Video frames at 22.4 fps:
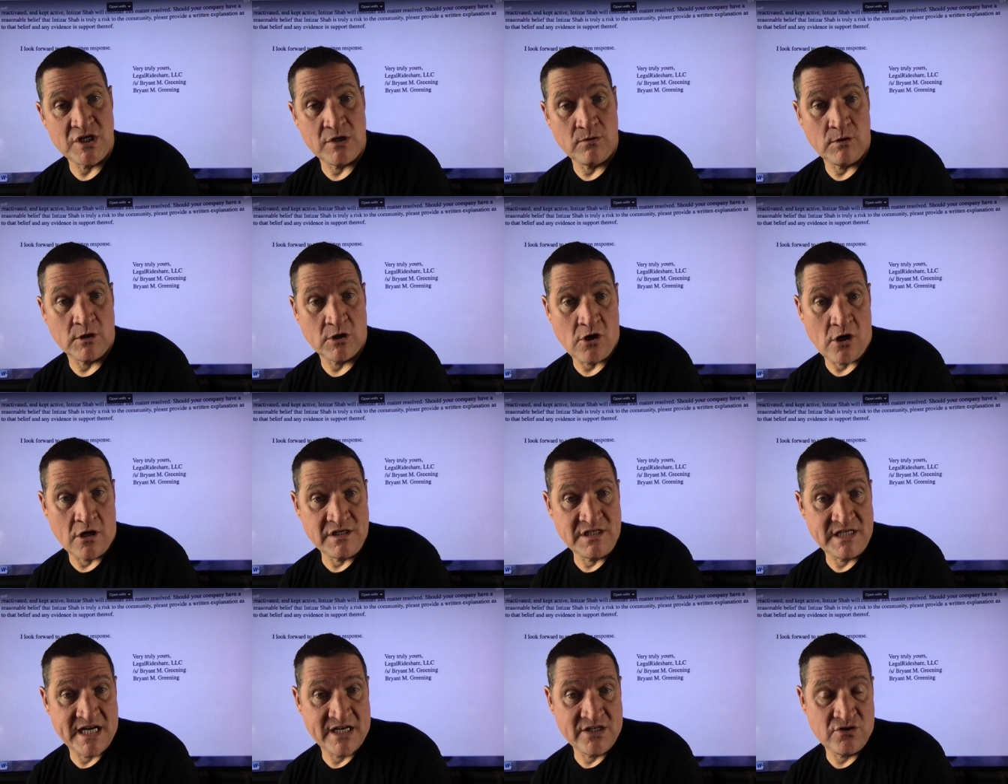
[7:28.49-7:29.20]
will
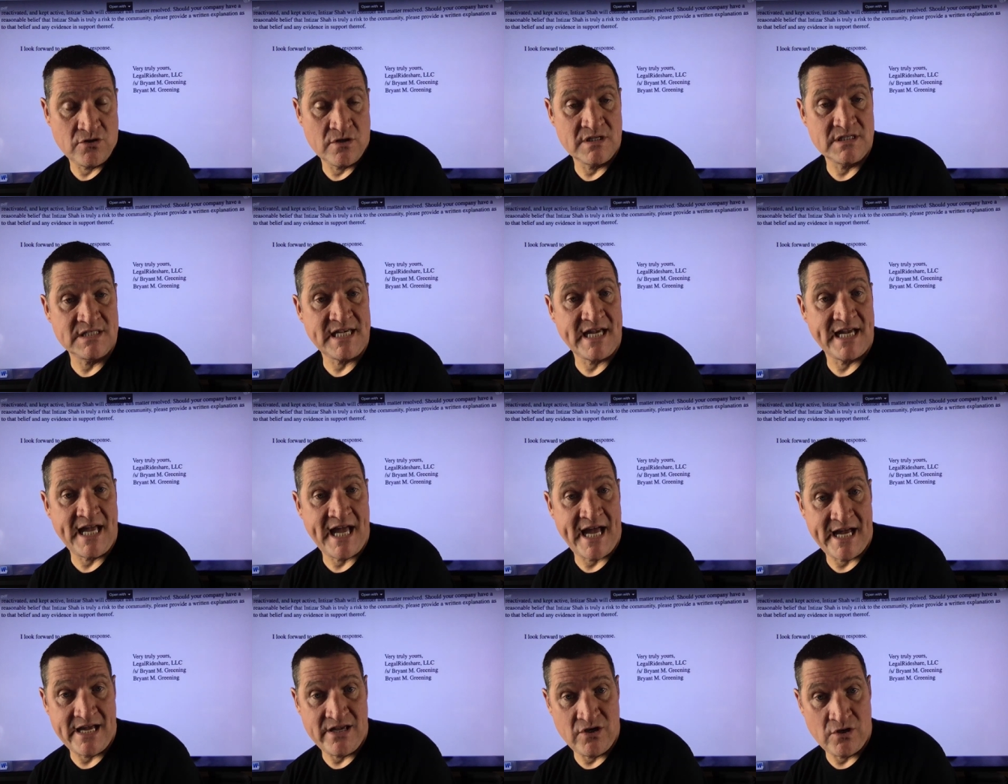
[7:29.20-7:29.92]
contact you and say,
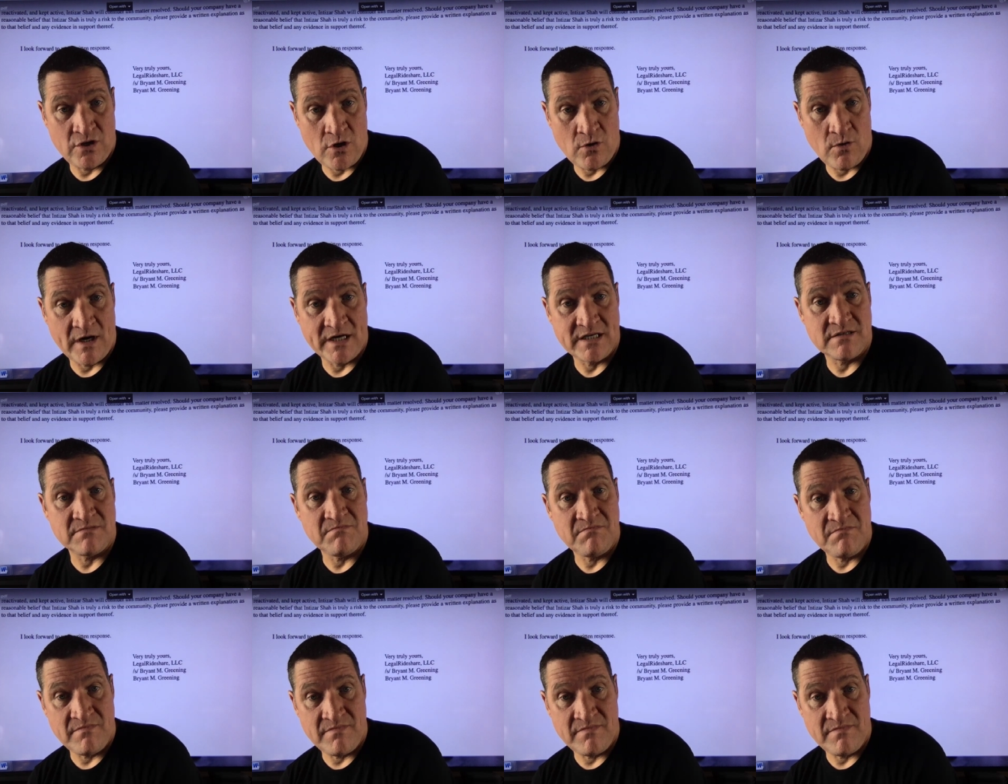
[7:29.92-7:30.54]
hey, you know what?